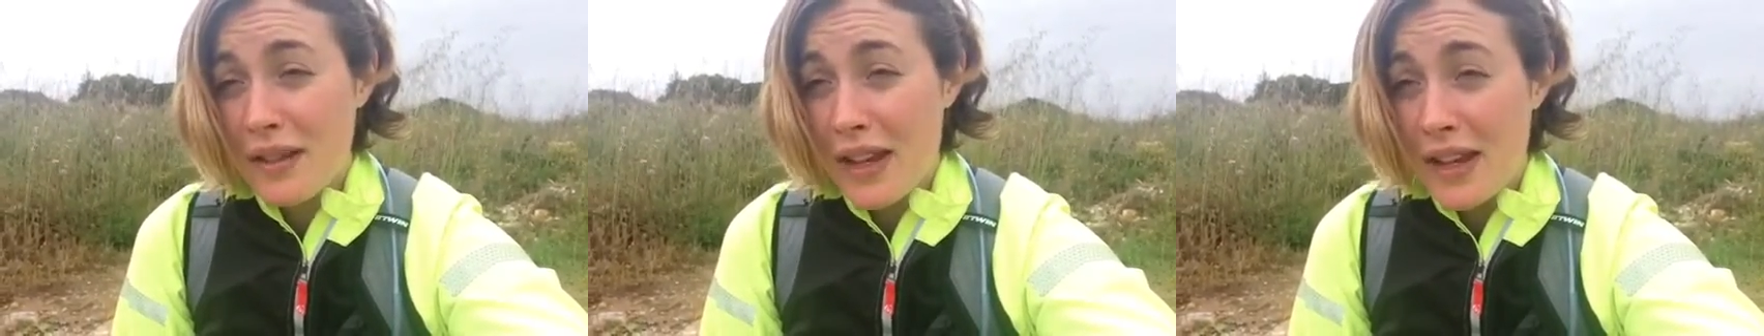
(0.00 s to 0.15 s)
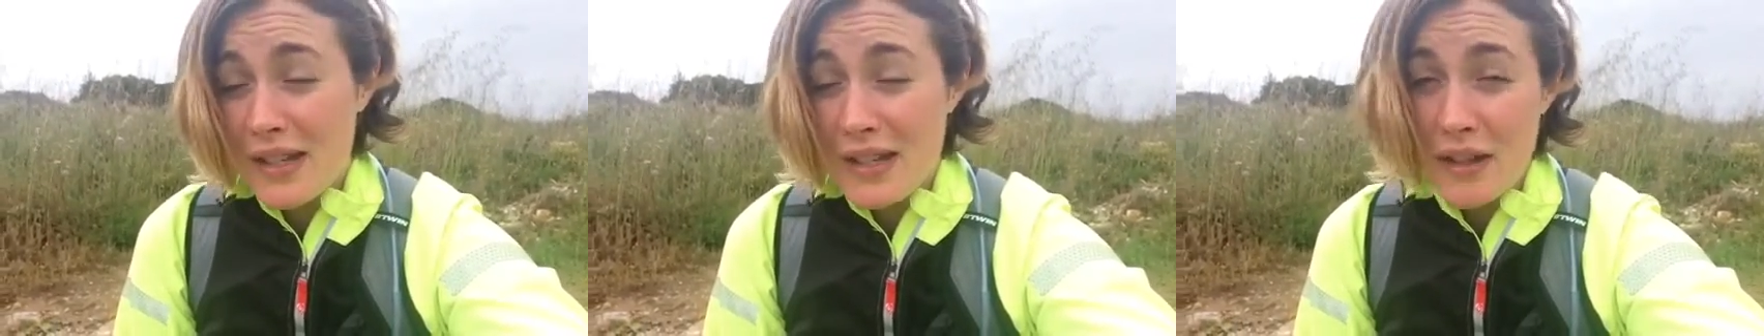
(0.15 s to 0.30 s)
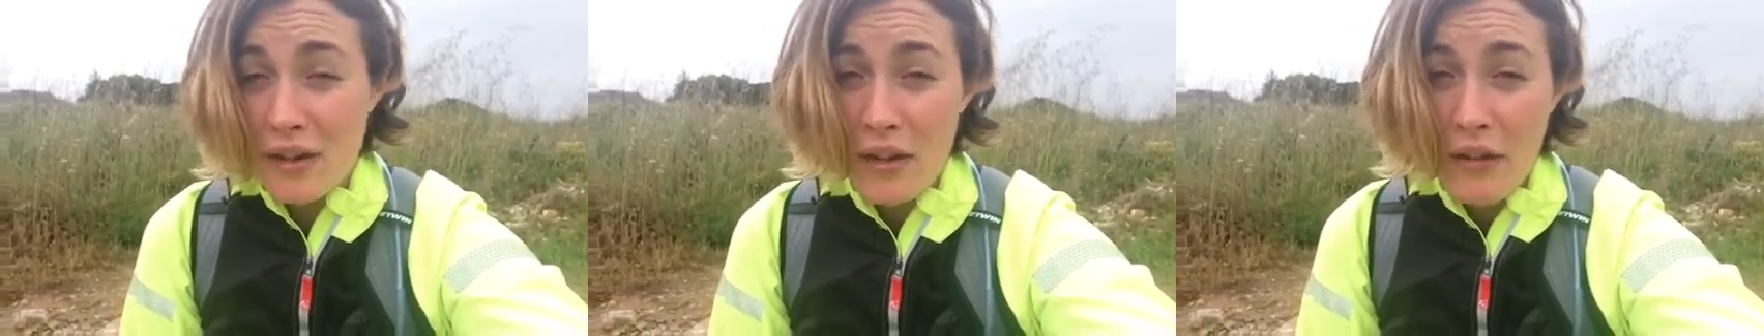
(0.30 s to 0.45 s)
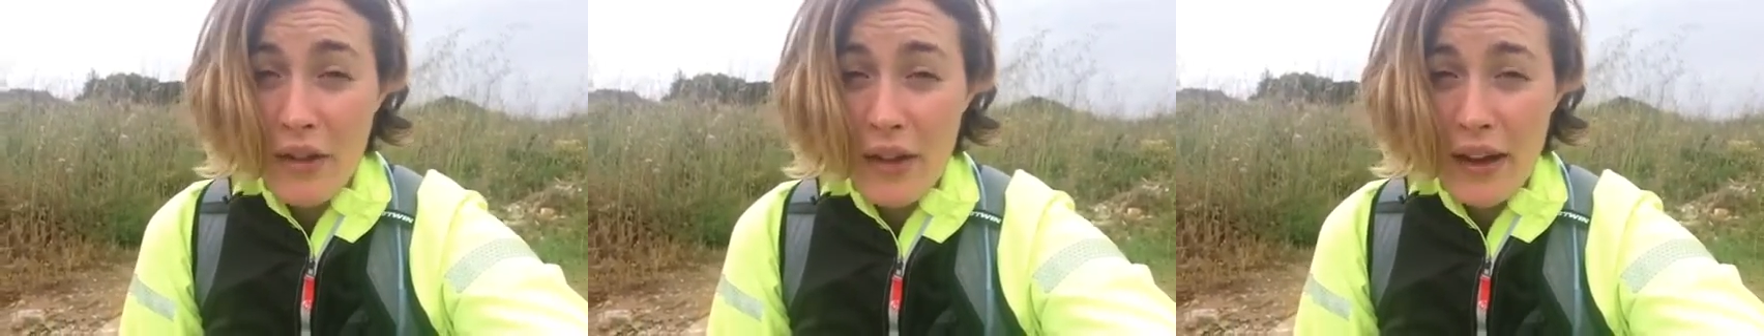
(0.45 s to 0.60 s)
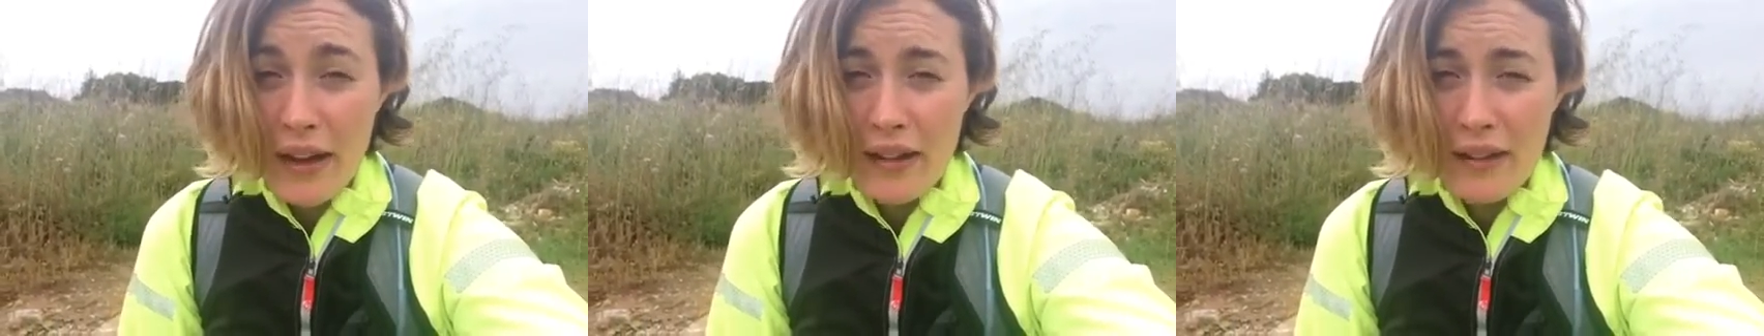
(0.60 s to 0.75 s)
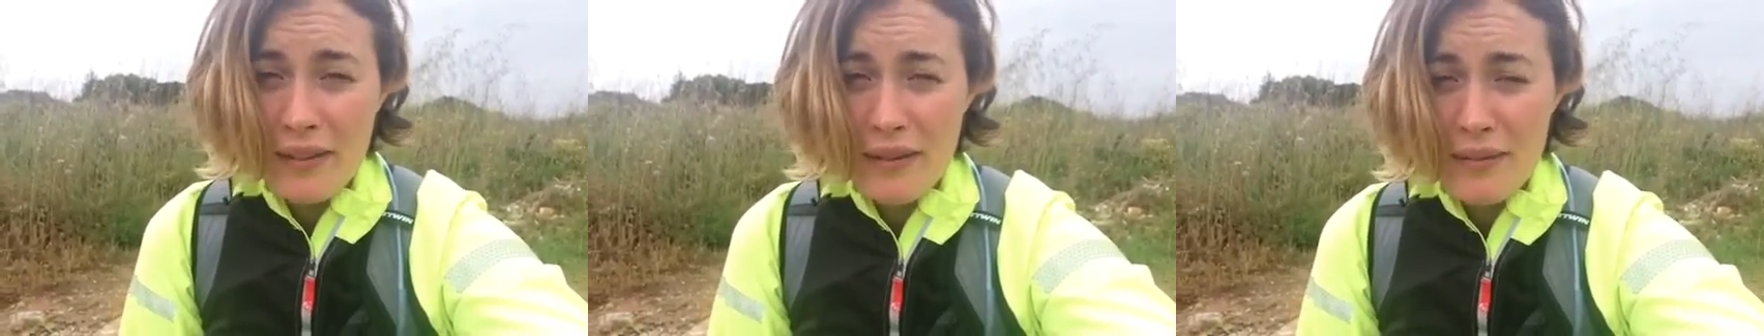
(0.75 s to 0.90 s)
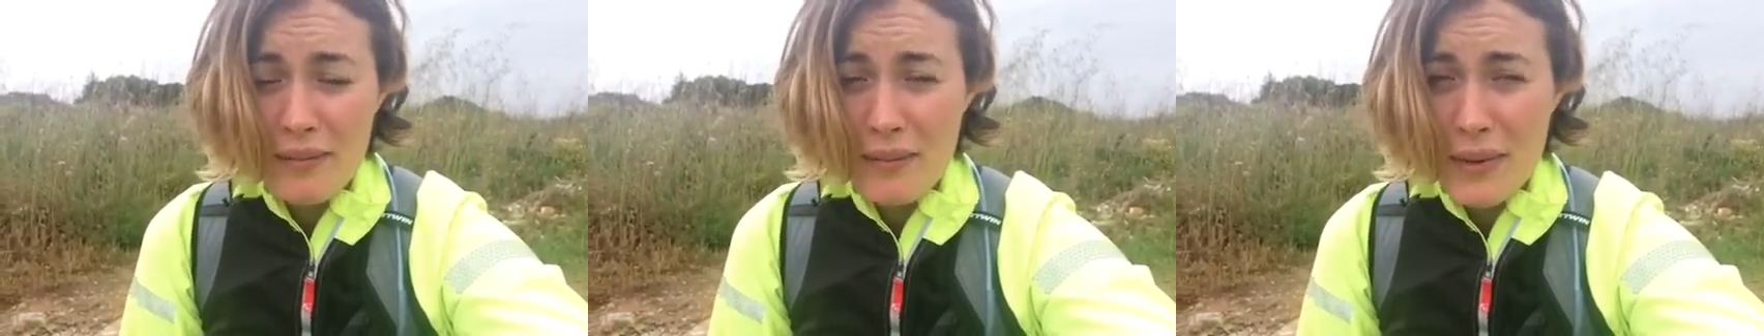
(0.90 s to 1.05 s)
is a good
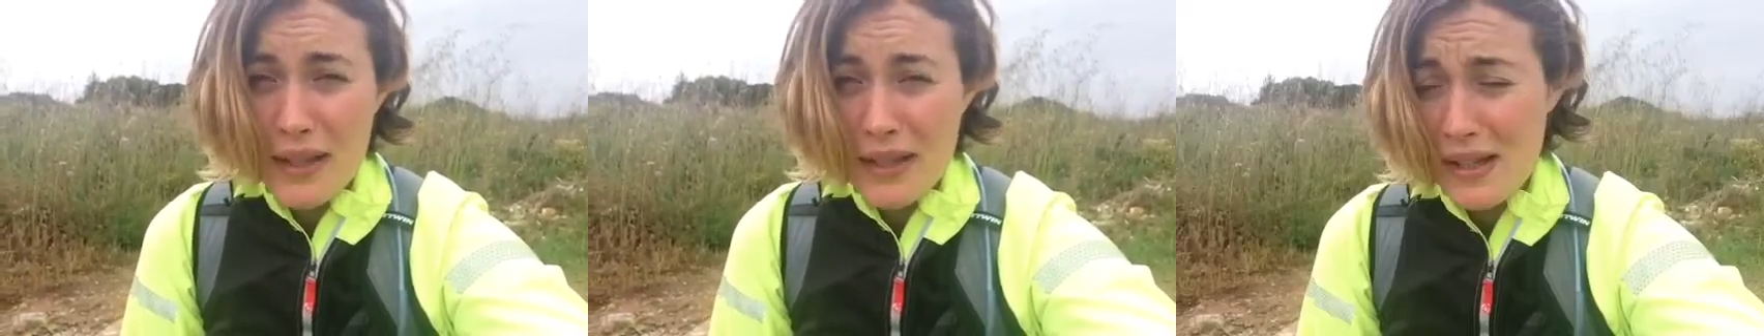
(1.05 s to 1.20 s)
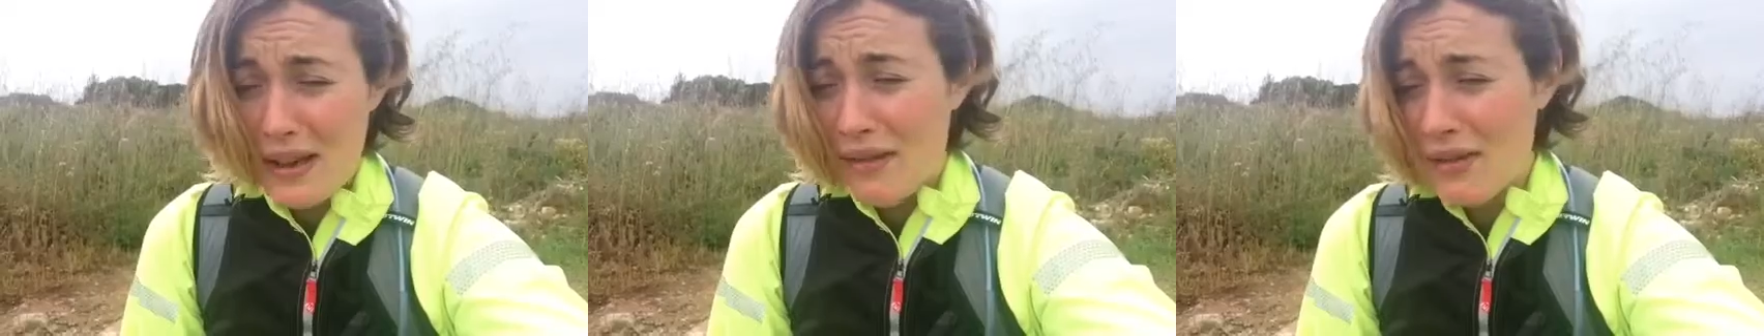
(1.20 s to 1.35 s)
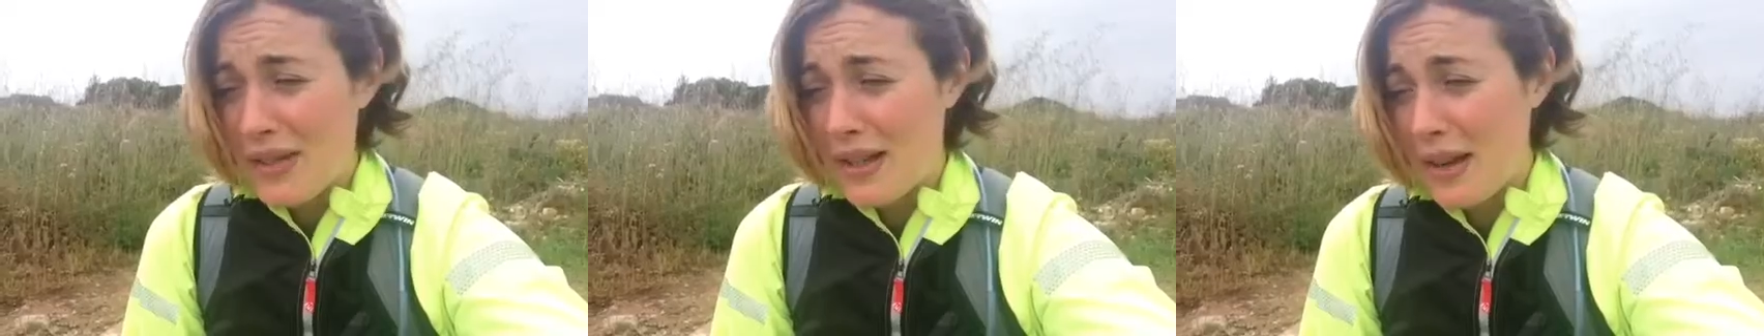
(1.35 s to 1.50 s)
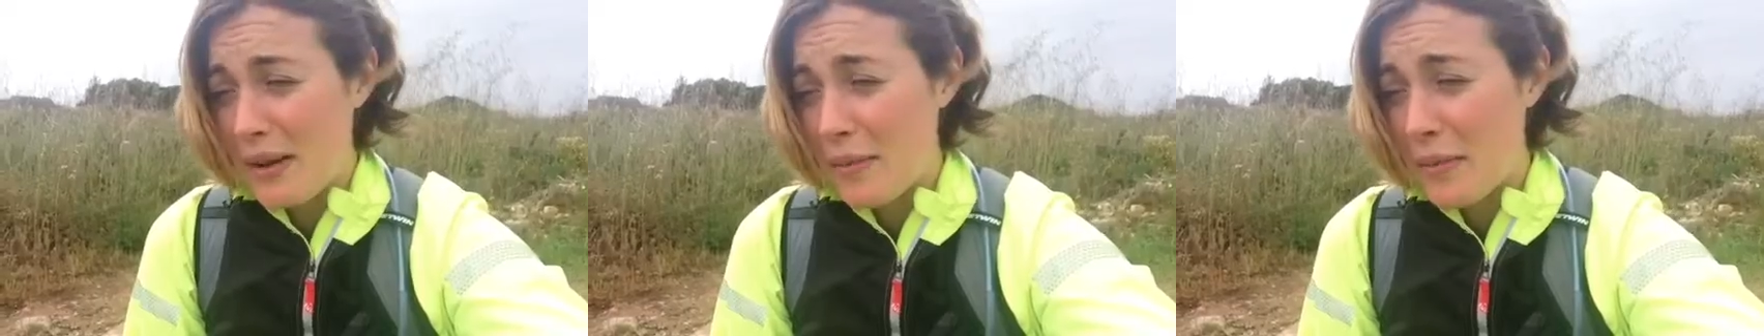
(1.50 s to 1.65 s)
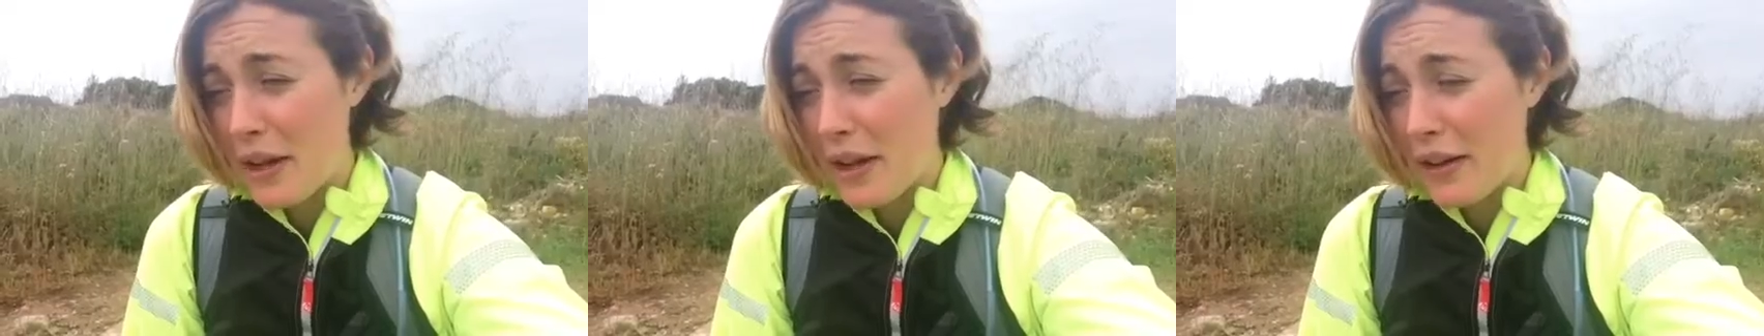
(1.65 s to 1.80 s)
thing because obviously I'm